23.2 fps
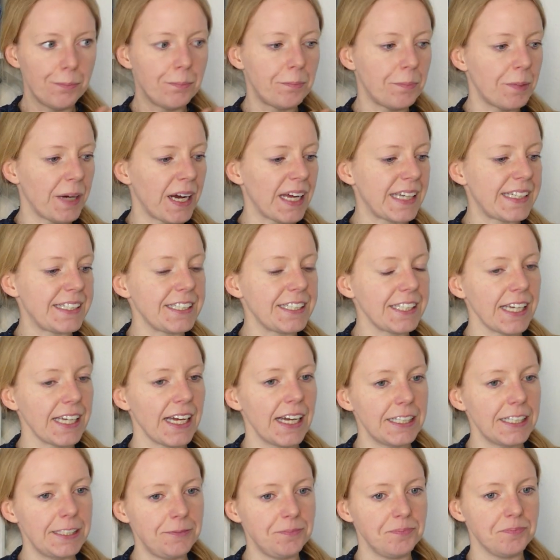But
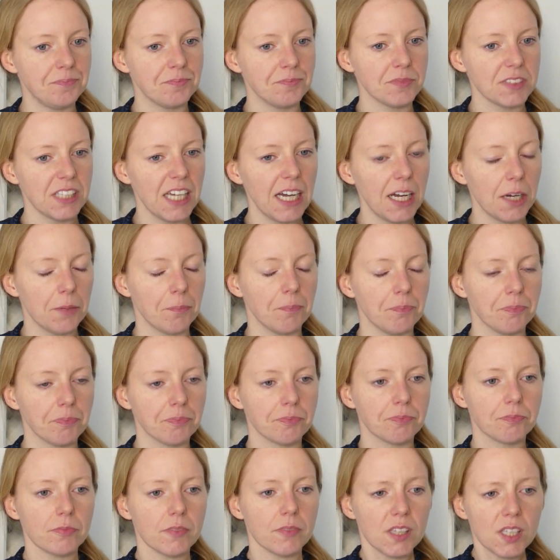yeah,
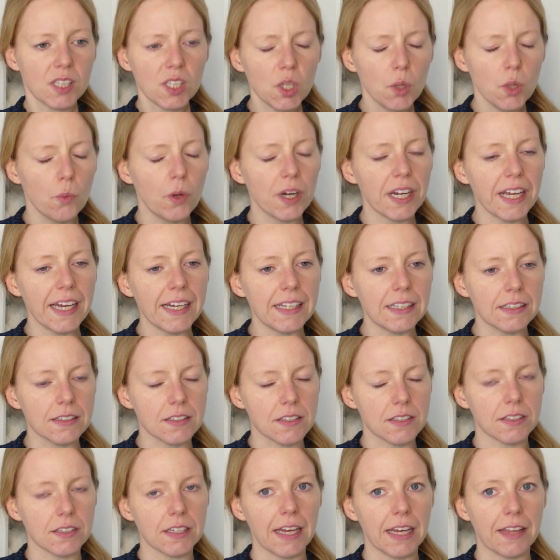what
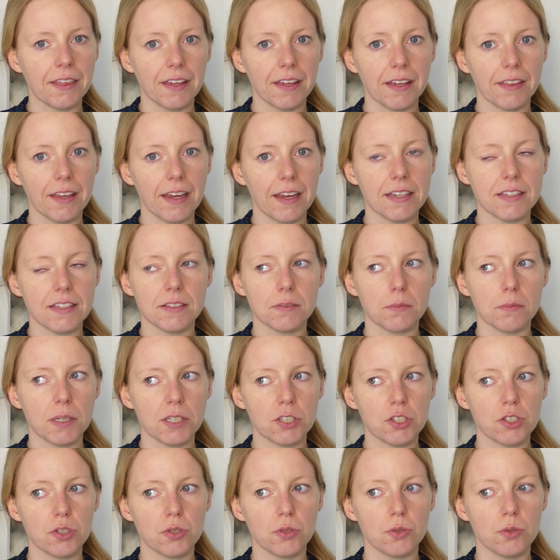else? I think there isn't
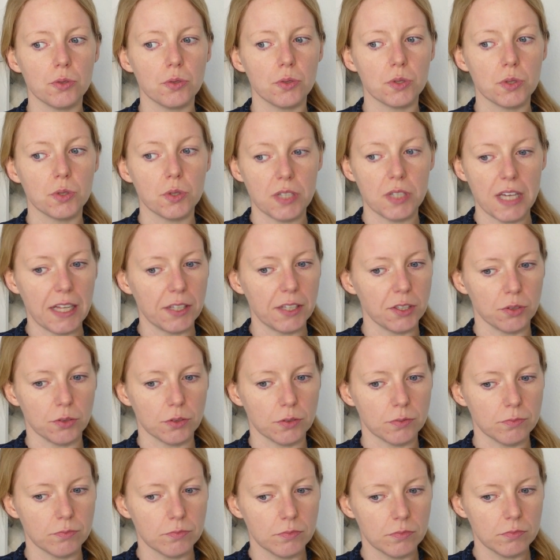much to tell you.
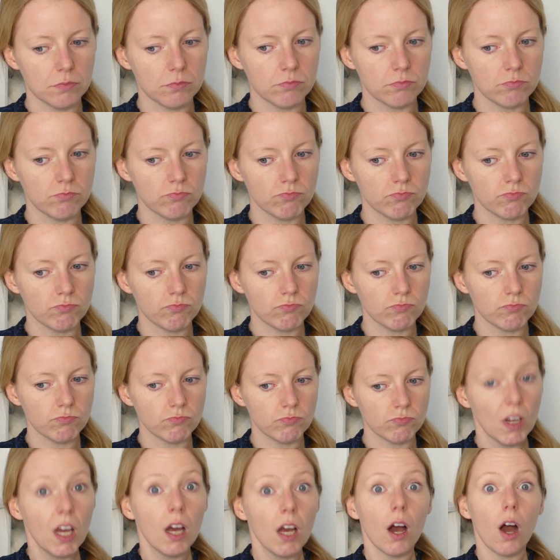
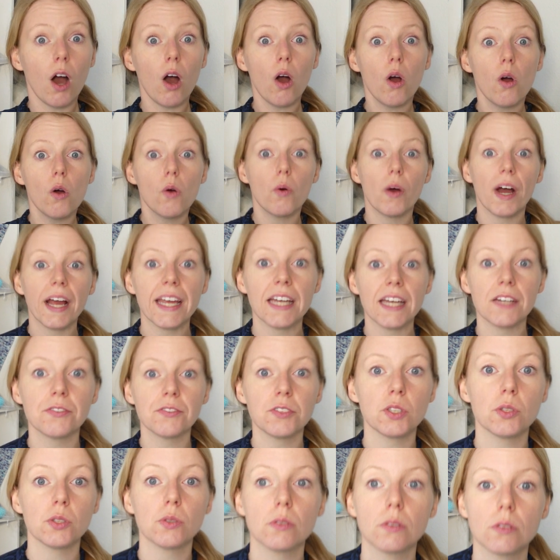Oh, I have
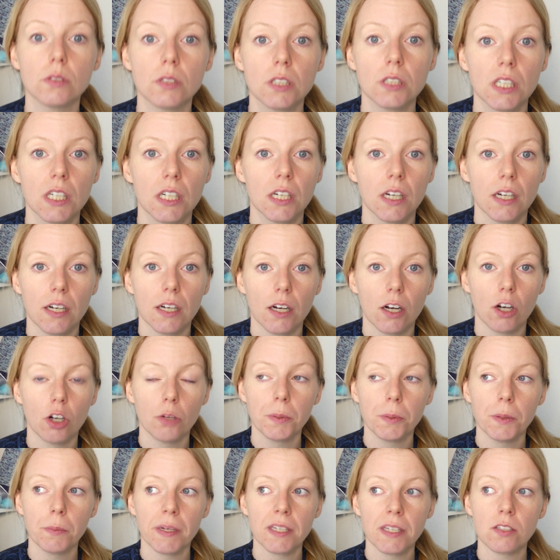to
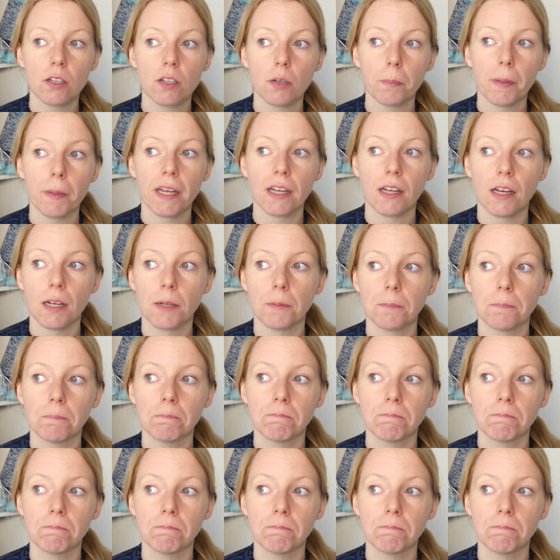open my sock pattern.